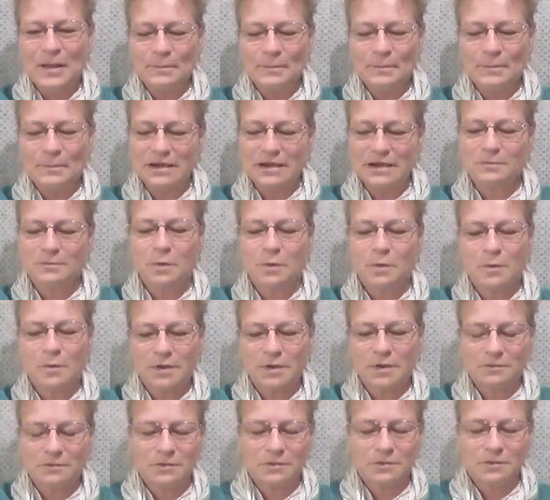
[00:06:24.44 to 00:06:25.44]
be in a
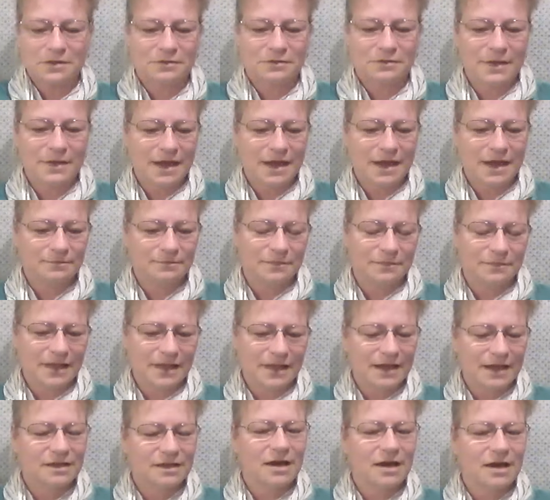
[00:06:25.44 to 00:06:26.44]
moment with that
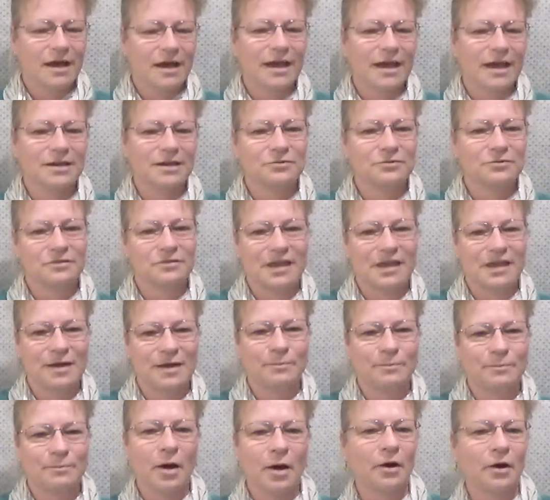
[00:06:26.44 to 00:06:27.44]
that guide or
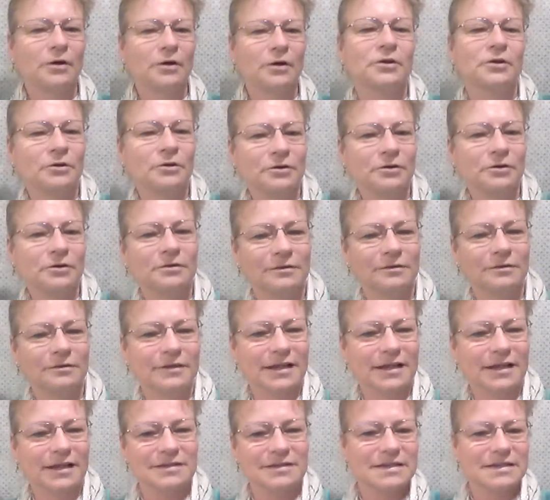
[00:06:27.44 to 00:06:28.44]
that partner
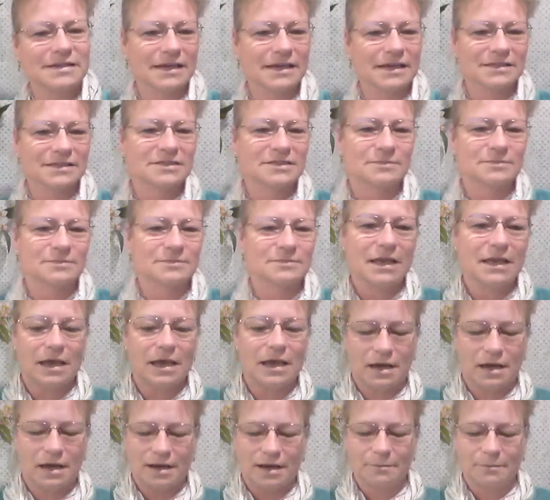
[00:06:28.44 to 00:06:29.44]
that's yeah. next to me
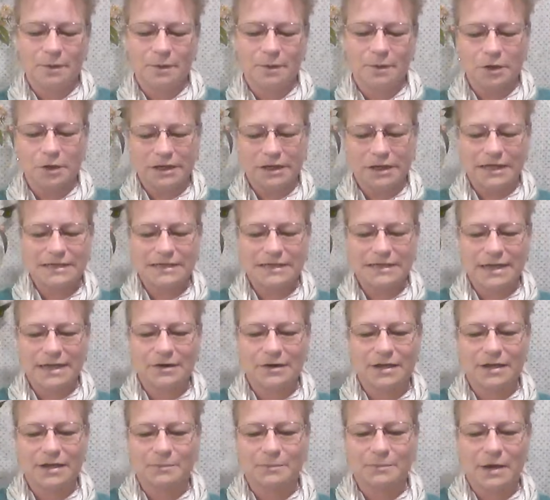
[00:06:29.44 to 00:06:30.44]
and I'm looking
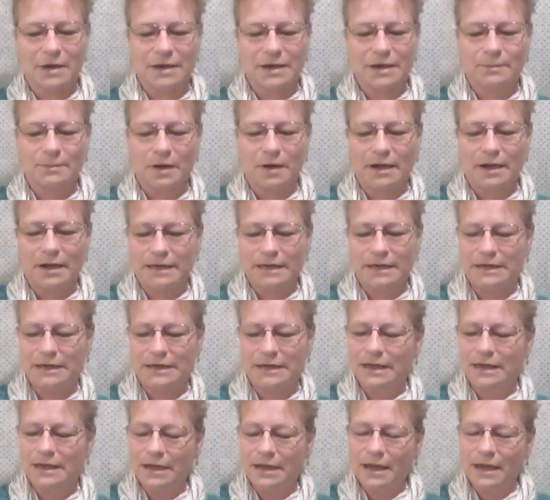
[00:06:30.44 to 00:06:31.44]
down at my
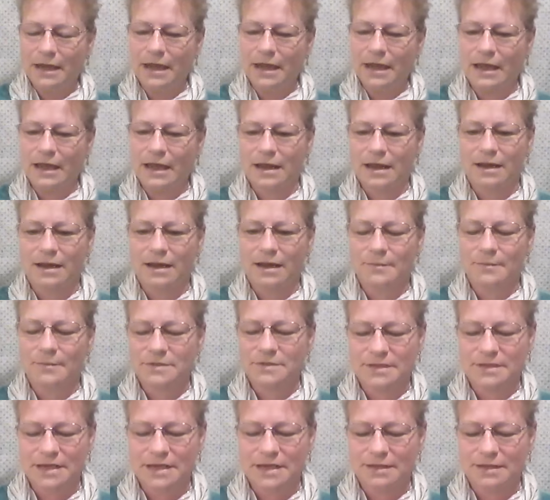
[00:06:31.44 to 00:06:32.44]
body and I'm
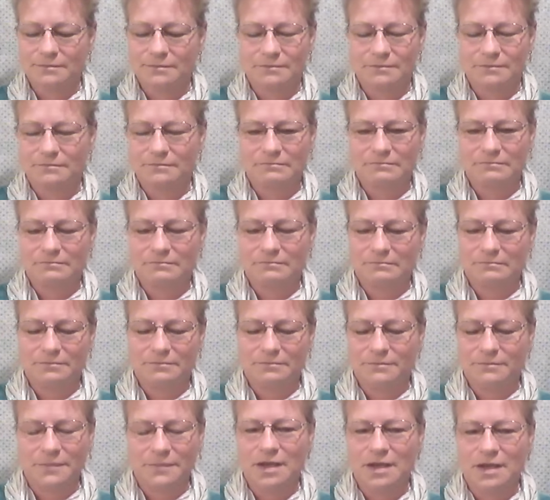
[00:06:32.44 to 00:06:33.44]
saying,
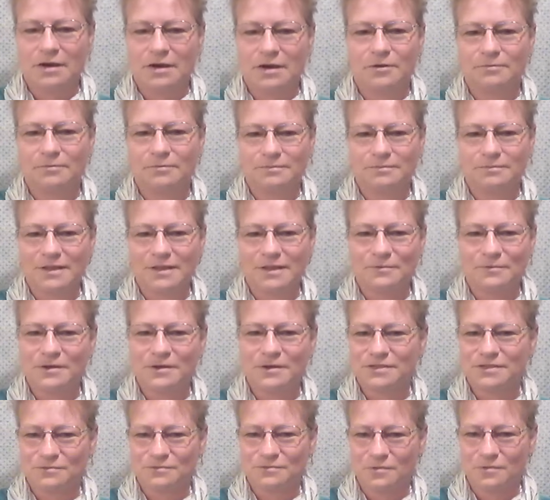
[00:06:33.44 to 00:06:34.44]
no, that
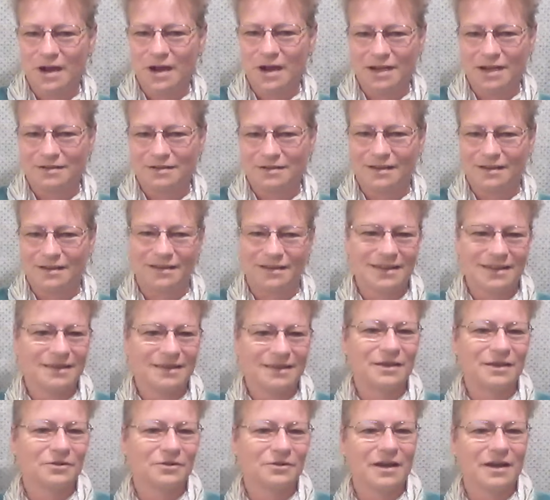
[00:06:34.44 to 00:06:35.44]
wasn't right. And
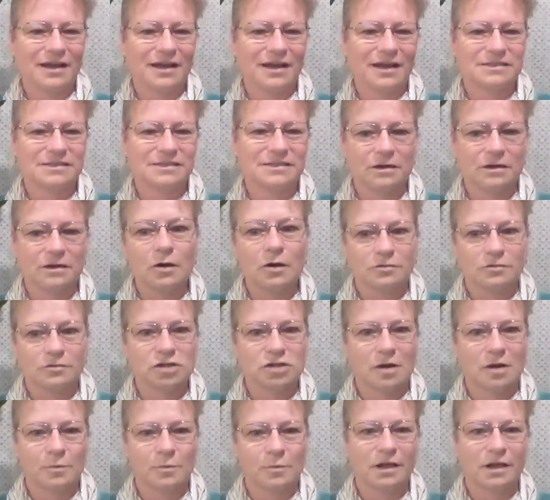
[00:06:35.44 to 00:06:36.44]
then their guide saying, no,
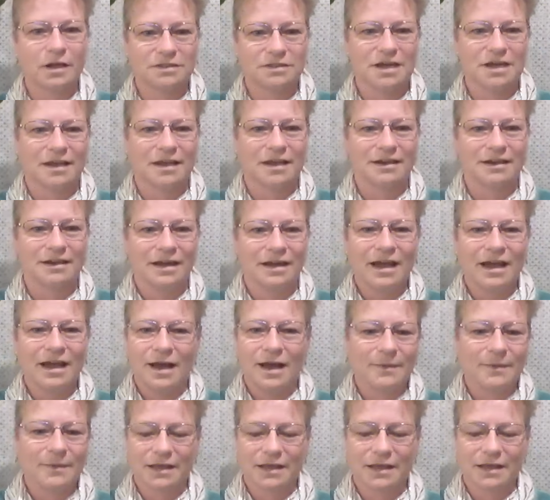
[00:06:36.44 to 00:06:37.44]
job well done.
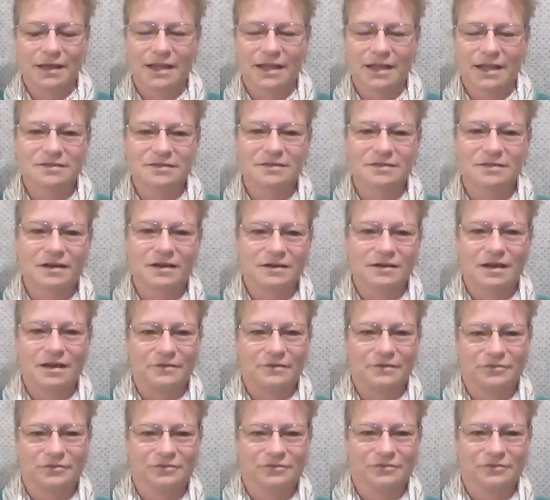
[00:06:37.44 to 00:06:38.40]
I'm like, that's not enough.